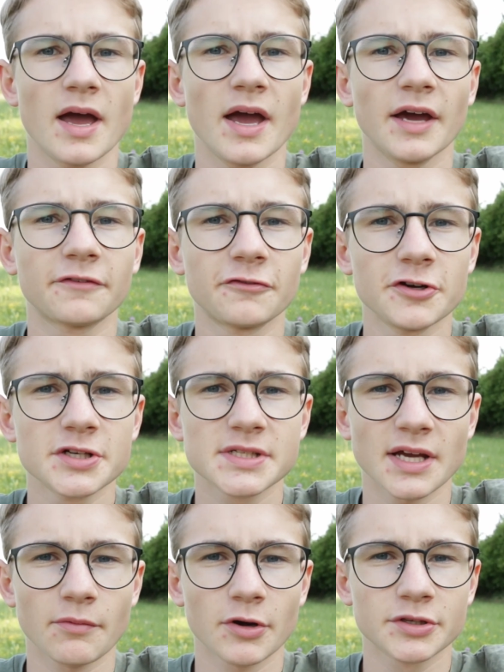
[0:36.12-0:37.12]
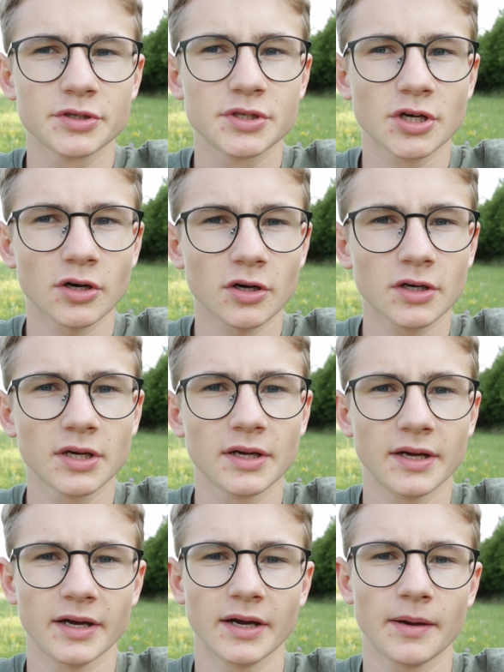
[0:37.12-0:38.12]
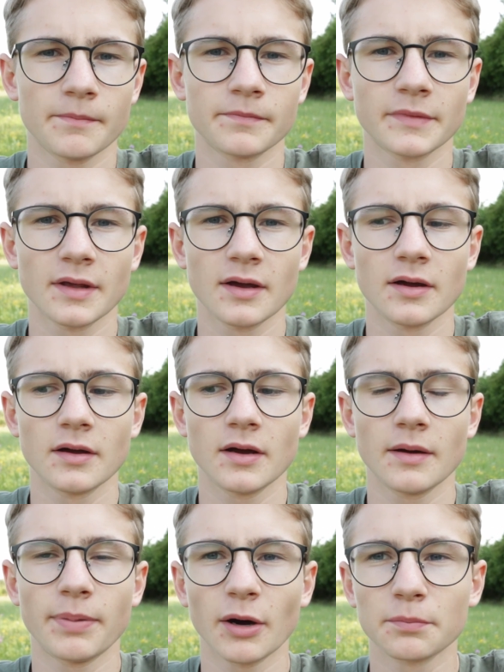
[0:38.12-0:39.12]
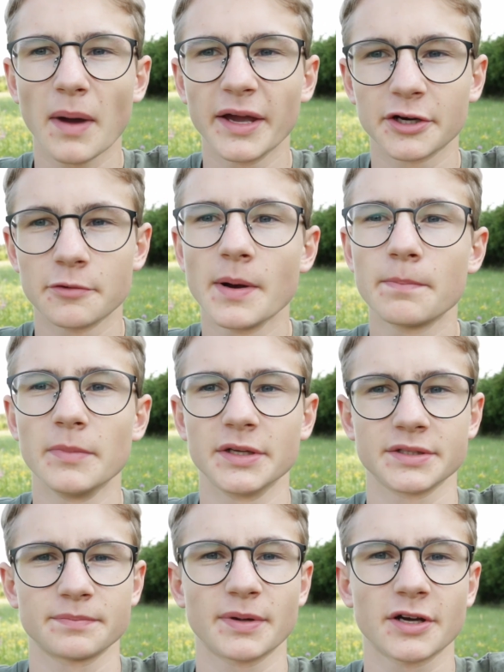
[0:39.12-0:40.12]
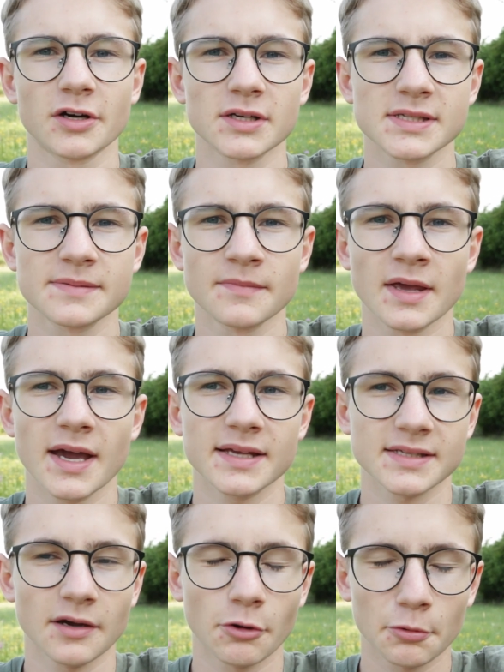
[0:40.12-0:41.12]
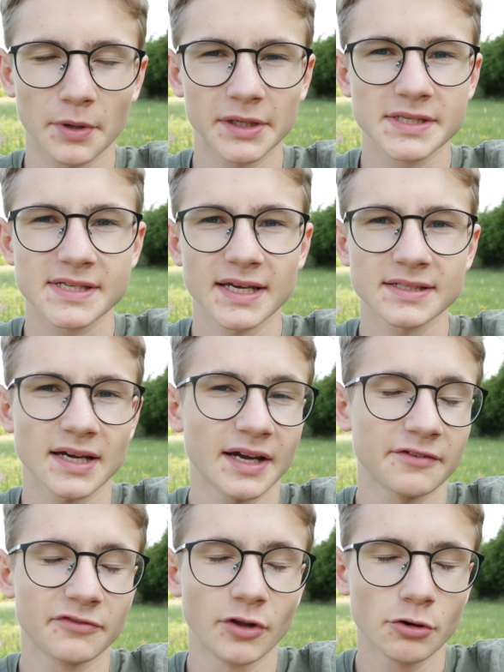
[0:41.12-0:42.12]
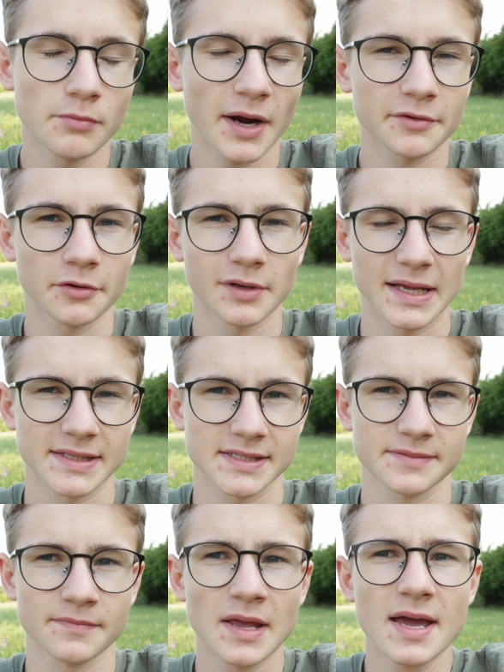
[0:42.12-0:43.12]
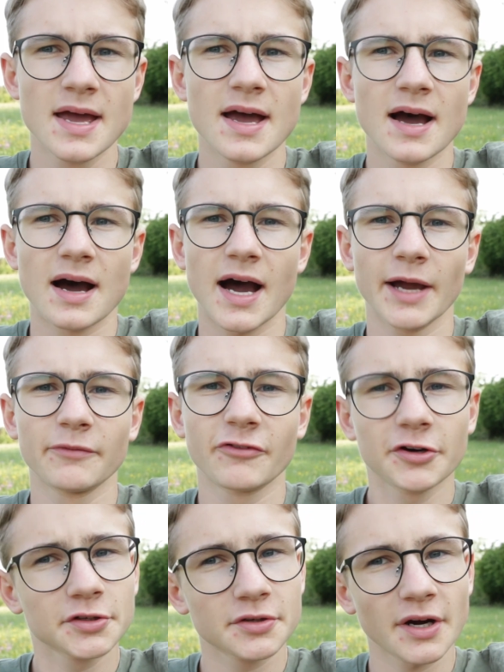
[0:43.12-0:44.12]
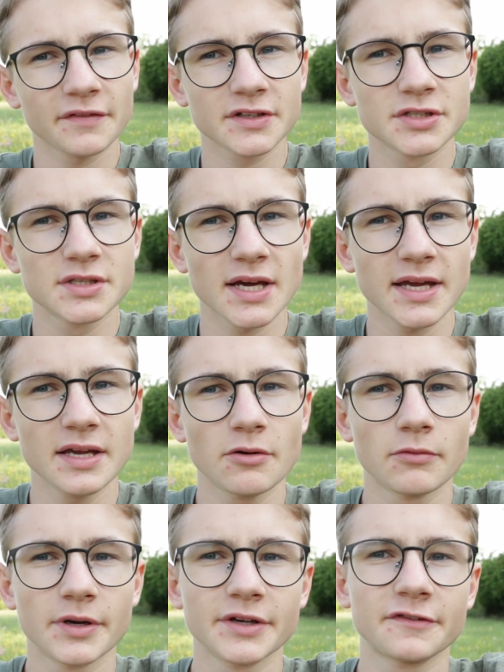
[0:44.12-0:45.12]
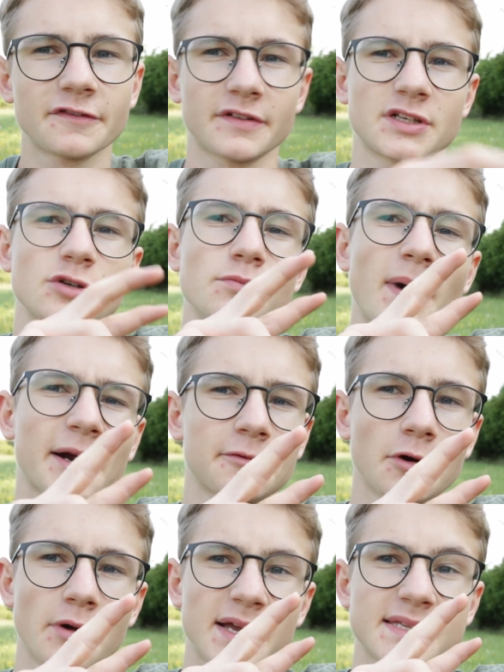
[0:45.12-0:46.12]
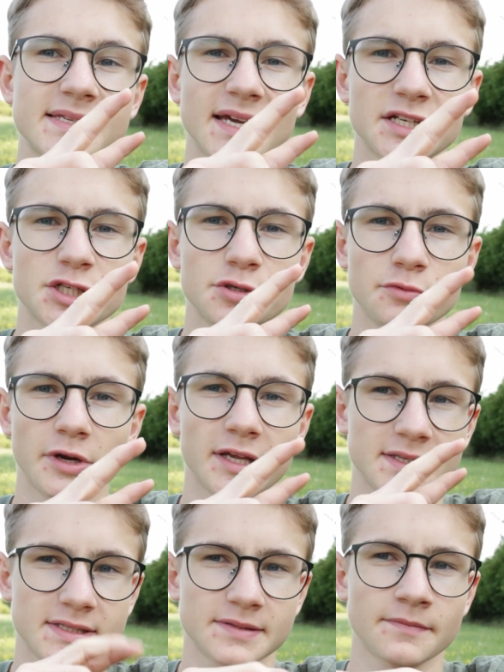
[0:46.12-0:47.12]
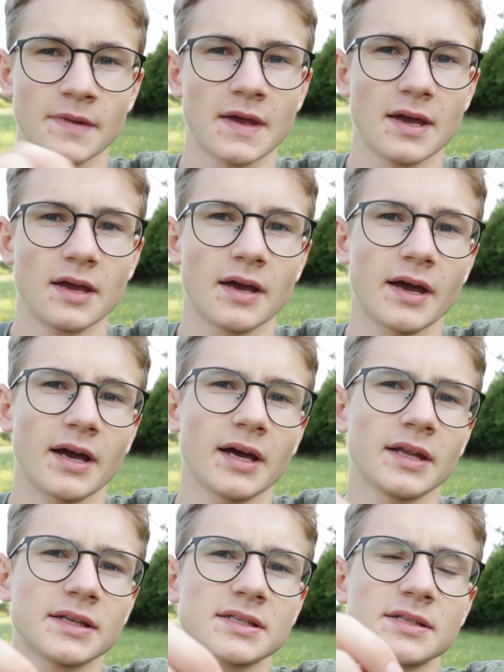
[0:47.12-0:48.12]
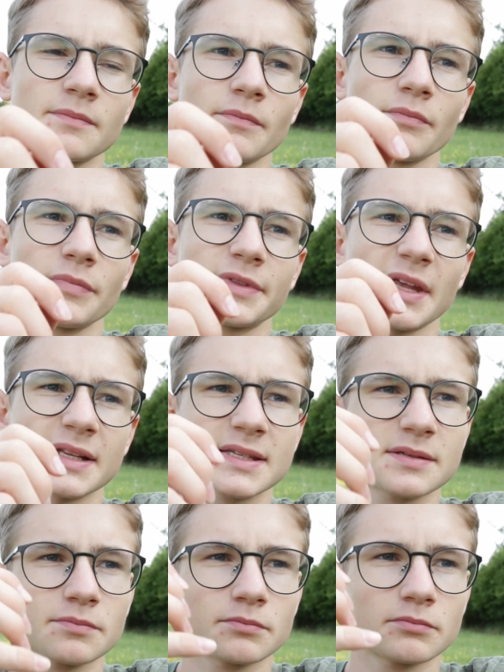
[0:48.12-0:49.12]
At first I want to talk about my equipment, because as I already said, I have no macro lens. I'm photographing today with two macro extension rings, and that's